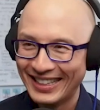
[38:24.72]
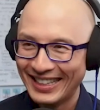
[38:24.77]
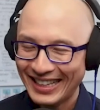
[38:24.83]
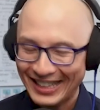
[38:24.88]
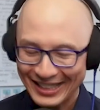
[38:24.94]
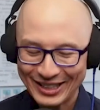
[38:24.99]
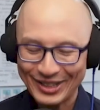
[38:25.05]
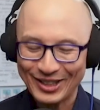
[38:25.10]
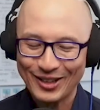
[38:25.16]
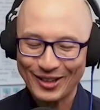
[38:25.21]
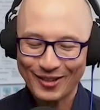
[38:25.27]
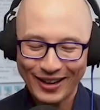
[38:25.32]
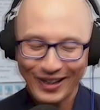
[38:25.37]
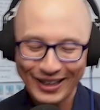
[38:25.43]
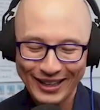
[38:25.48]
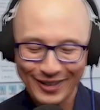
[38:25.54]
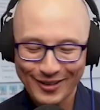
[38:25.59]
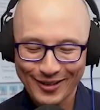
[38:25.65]
So the great
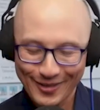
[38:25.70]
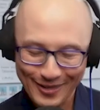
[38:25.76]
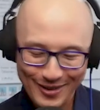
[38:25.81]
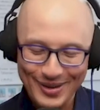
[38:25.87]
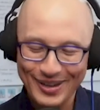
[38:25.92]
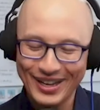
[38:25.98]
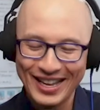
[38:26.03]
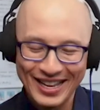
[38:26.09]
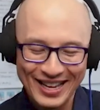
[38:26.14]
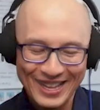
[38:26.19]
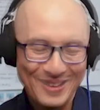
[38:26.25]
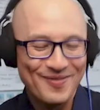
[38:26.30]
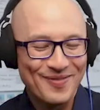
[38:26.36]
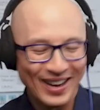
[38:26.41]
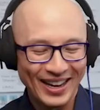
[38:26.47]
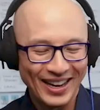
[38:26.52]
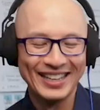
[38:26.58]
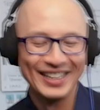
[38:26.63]
literary
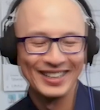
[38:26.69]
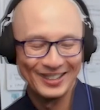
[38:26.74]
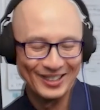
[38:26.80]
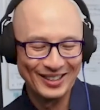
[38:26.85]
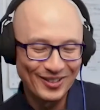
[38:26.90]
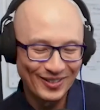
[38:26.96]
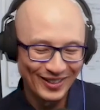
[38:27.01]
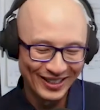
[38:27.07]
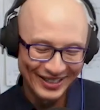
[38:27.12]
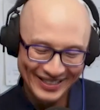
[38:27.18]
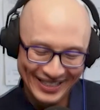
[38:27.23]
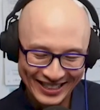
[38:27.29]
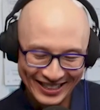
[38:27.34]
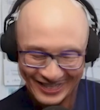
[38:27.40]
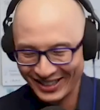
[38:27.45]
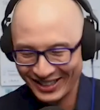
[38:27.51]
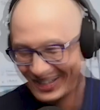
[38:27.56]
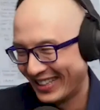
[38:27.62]
mind of the
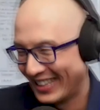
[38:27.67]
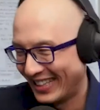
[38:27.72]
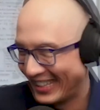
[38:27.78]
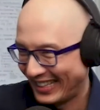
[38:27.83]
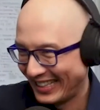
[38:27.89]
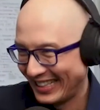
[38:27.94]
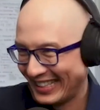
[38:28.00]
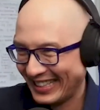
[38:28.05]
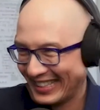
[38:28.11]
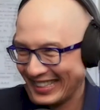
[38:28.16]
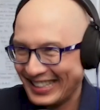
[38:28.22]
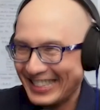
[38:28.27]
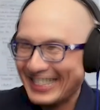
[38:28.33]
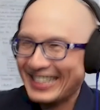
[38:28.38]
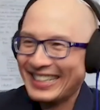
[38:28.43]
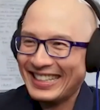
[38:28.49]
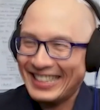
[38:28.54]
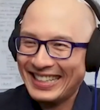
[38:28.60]
country.
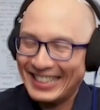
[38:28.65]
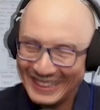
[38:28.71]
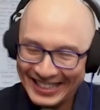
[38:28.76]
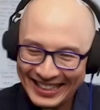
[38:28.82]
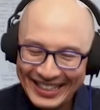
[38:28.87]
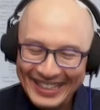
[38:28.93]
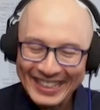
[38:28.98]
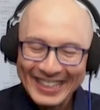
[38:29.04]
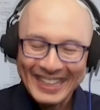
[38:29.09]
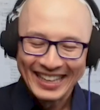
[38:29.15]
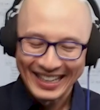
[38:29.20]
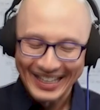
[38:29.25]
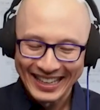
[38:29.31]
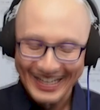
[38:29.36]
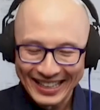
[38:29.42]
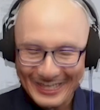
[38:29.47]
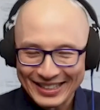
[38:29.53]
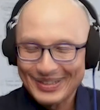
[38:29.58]

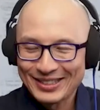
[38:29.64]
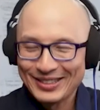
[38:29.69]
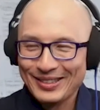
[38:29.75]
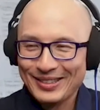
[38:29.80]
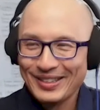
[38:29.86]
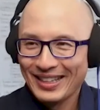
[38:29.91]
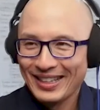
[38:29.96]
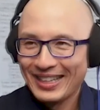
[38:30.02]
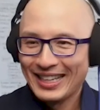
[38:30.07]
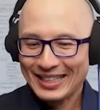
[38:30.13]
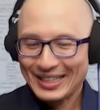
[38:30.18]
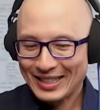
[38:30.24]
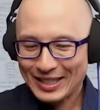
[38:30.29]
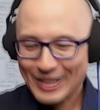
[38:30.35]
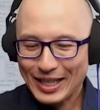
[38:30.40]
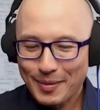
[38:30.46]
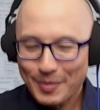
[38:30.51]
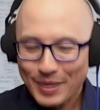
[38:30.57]
Yes, it's the
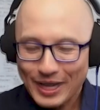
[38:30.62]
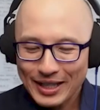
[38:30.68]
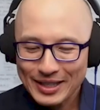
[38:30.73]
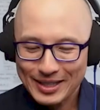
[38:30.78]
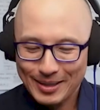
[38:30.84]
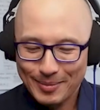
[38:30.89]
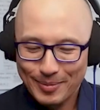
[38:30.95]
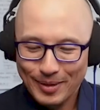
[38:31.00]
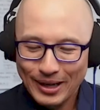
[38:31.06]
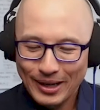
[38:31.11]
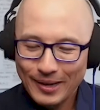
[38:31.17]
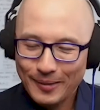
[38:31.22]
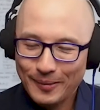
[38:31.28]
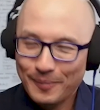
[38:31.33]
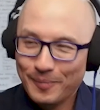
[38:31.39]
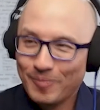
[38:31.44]
same concept, right?